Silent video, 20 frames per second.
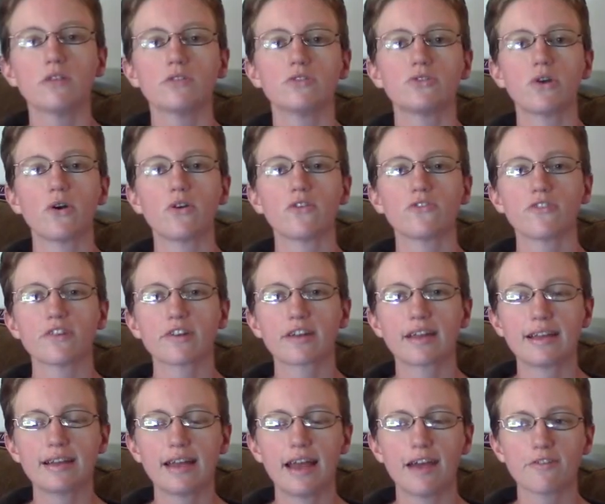Don't
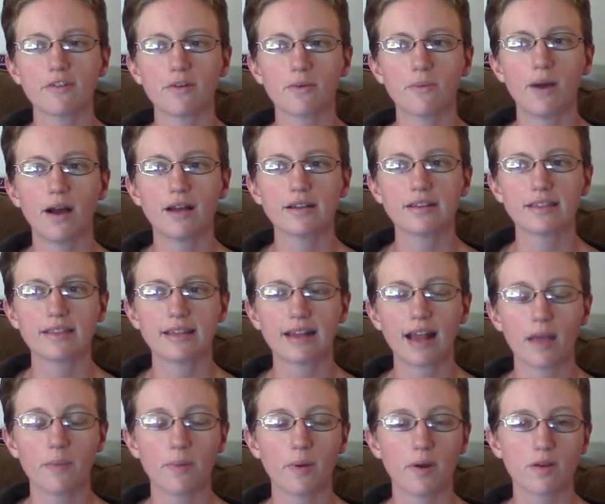forget, everyone, that
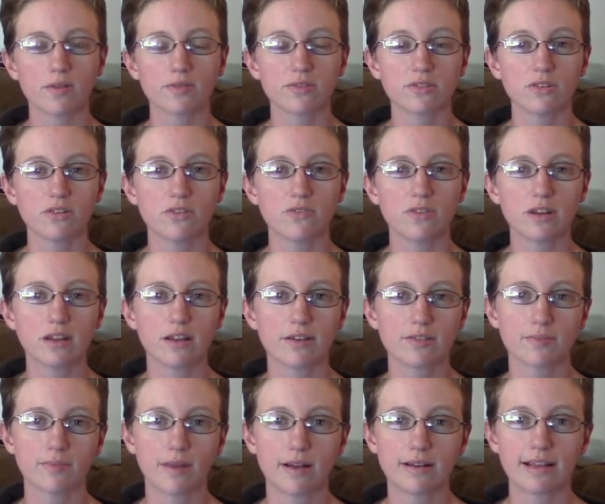I post new videos
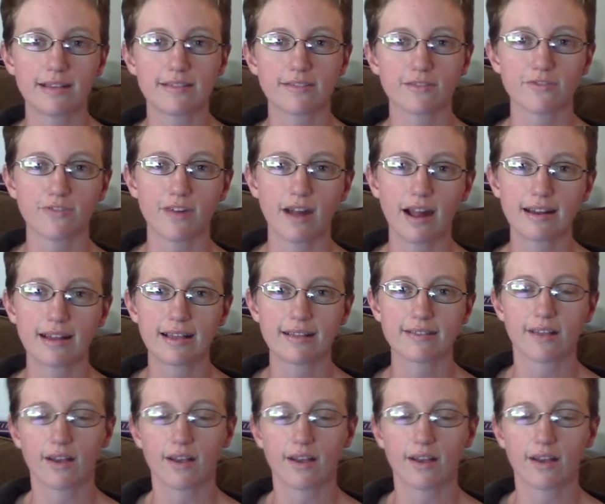Mondays and Fridays.